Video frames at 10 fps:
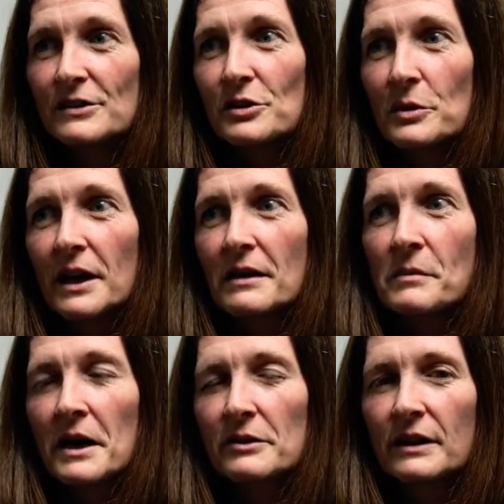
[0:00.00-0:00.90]
So again,
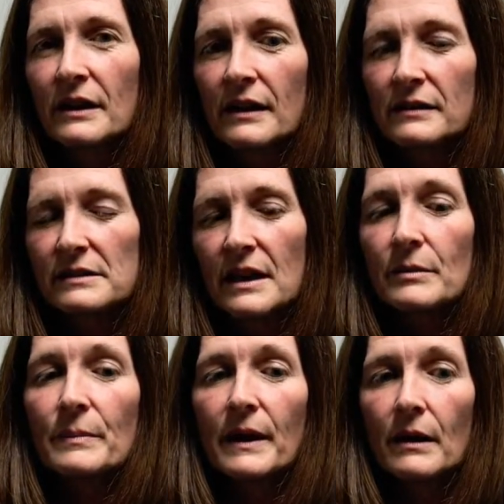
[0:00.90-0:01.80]
Myokinetix
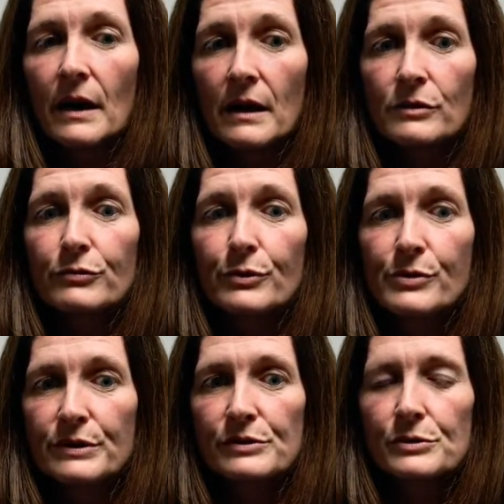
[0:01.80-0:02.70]
came up there, and through
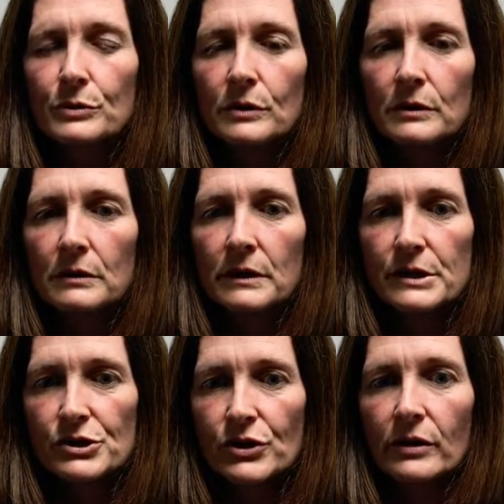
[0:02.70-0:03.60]
the school
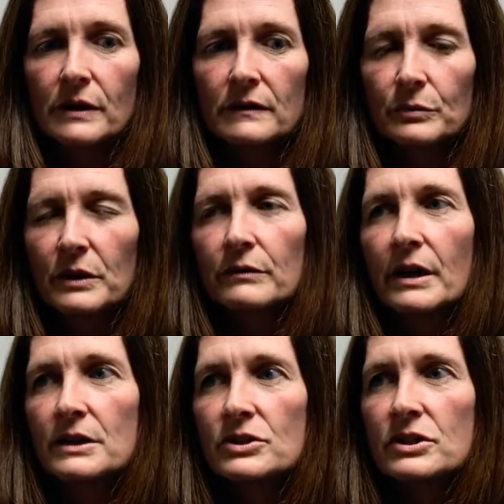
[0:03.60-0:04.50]
insurance, we
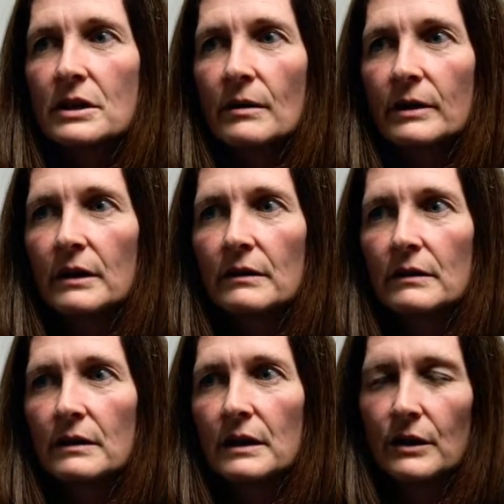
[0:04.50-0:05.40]
arranged coming
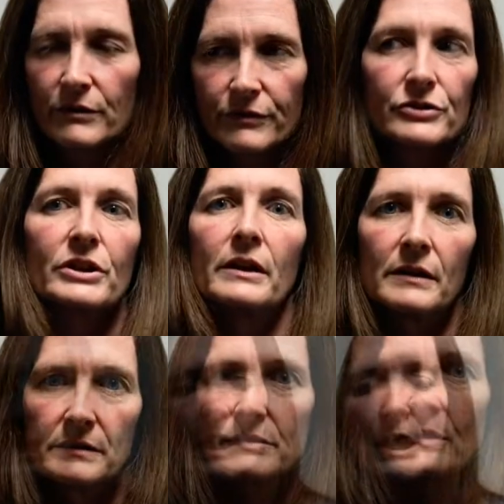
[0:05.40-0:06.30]
here for Jaden.